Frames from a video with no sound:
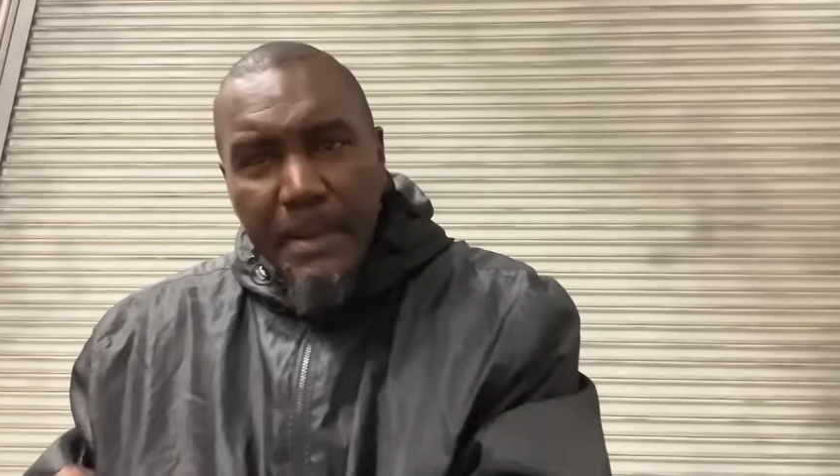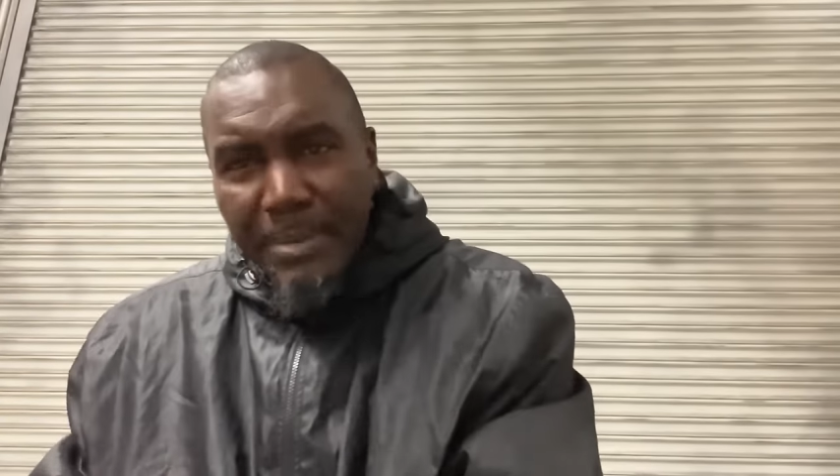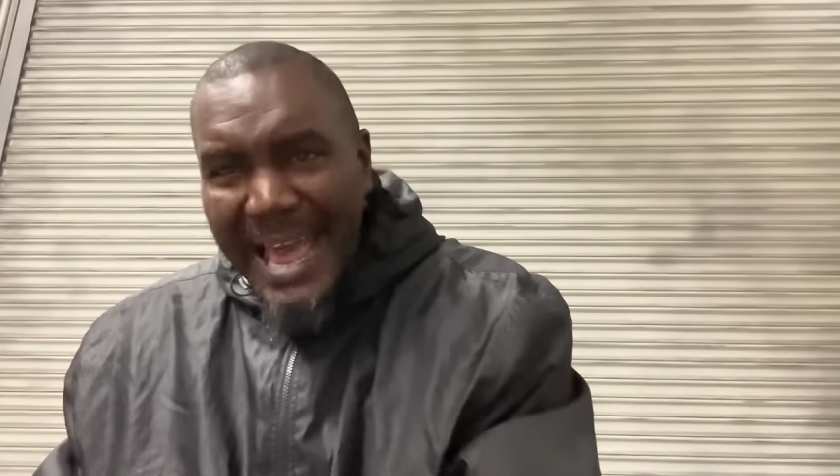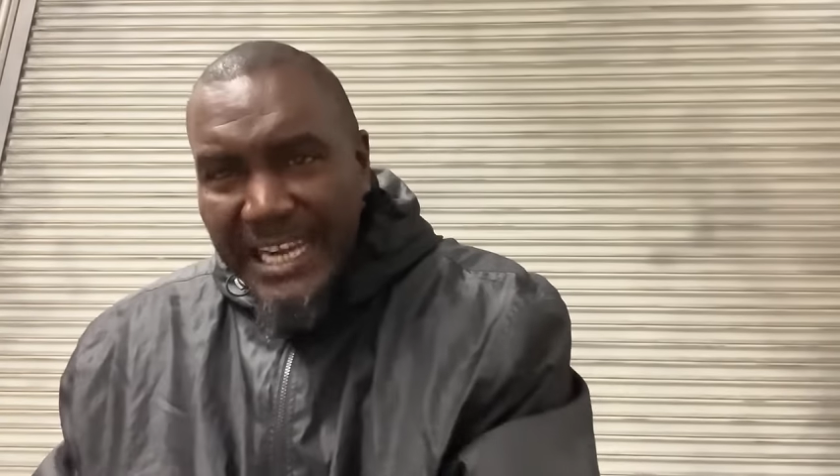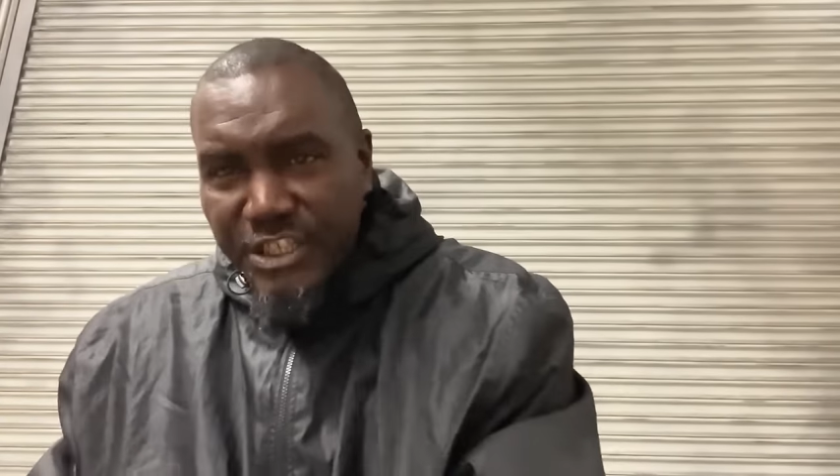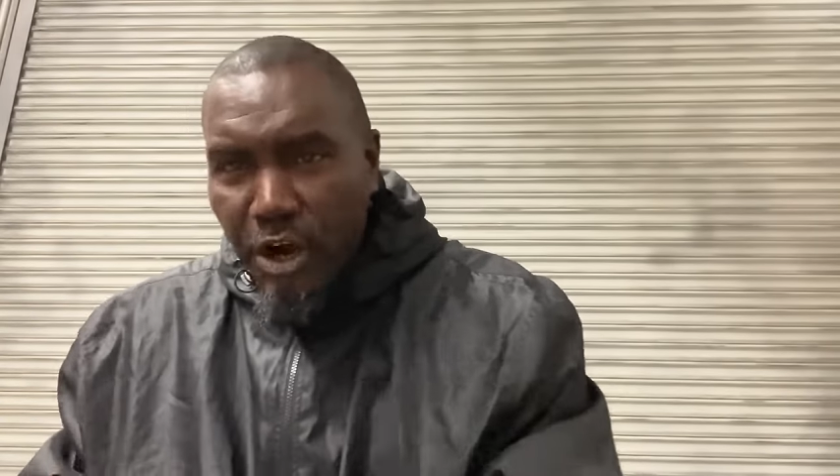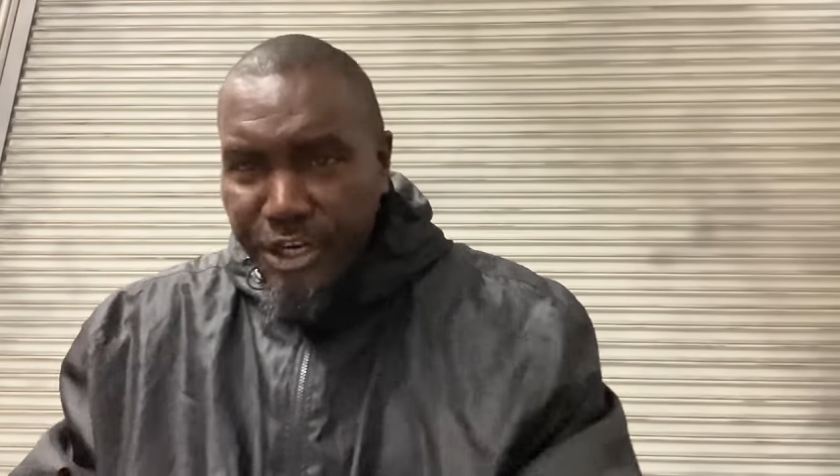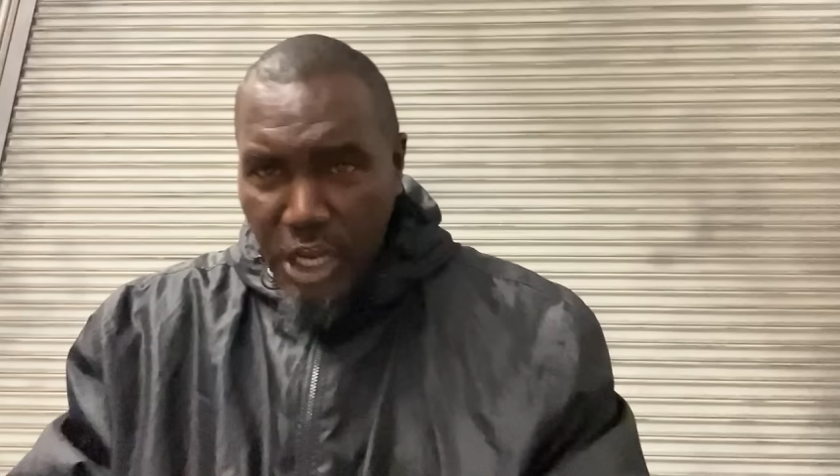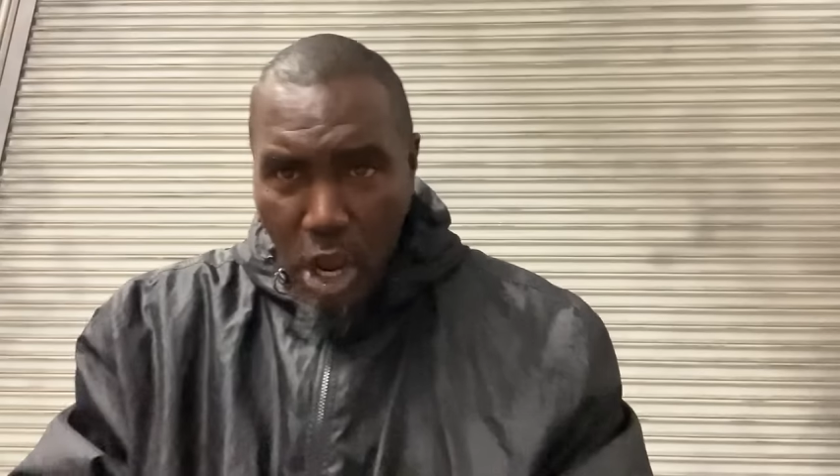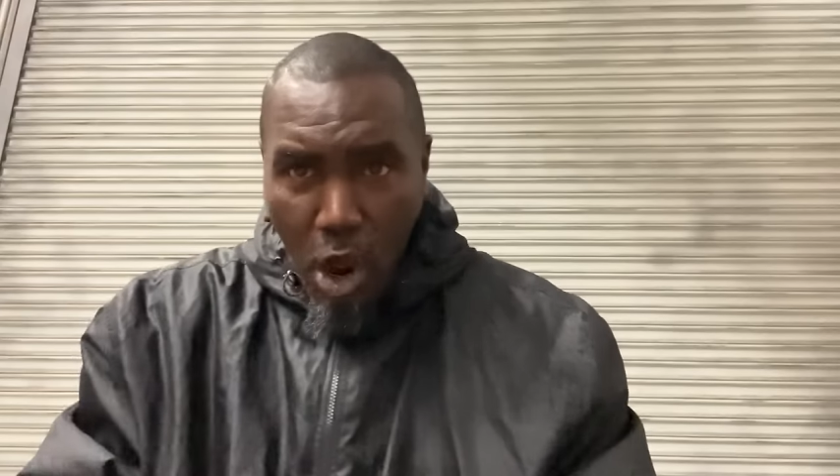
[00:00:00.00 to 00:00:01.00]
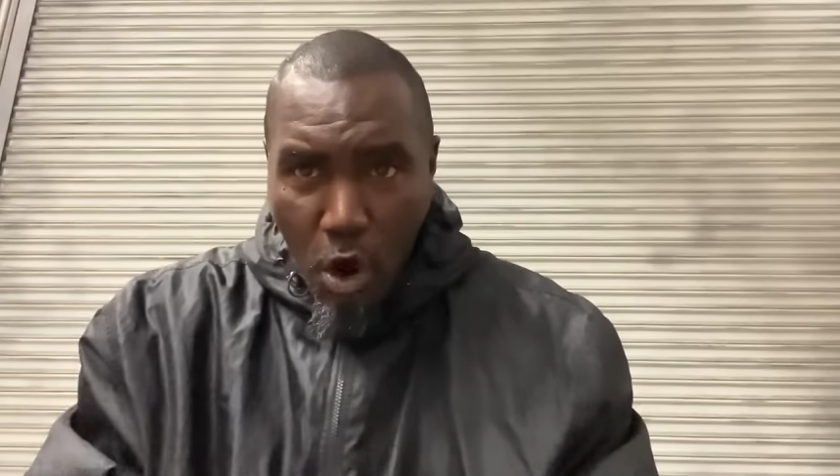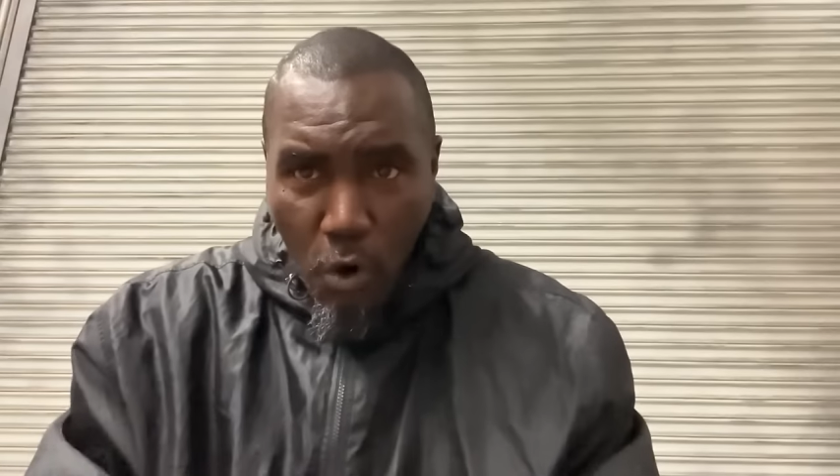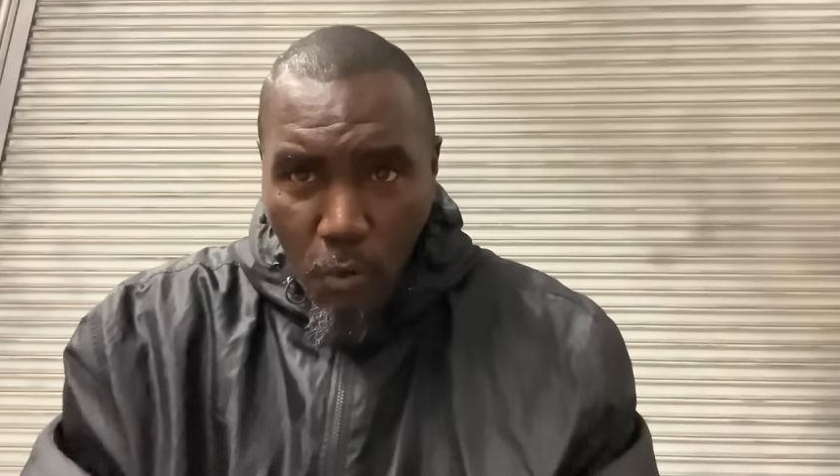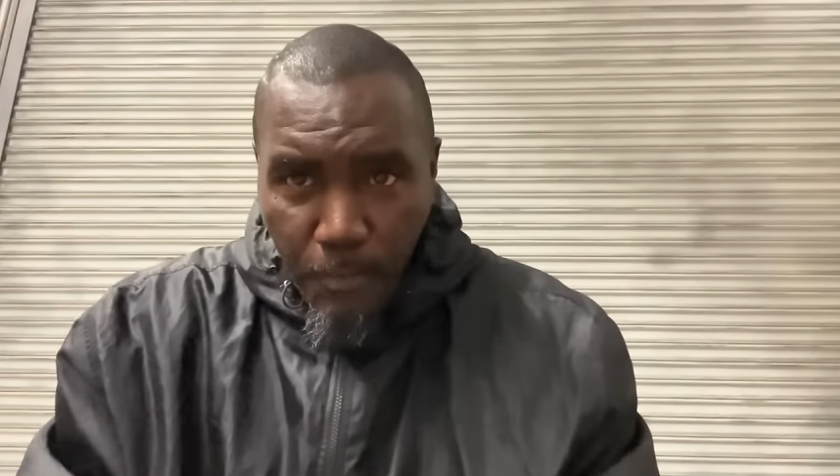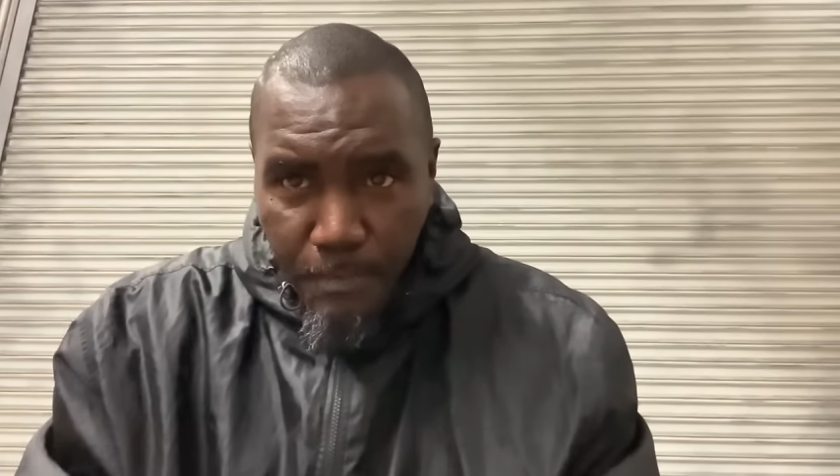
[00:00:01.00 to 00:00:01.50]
blacks are in the hole.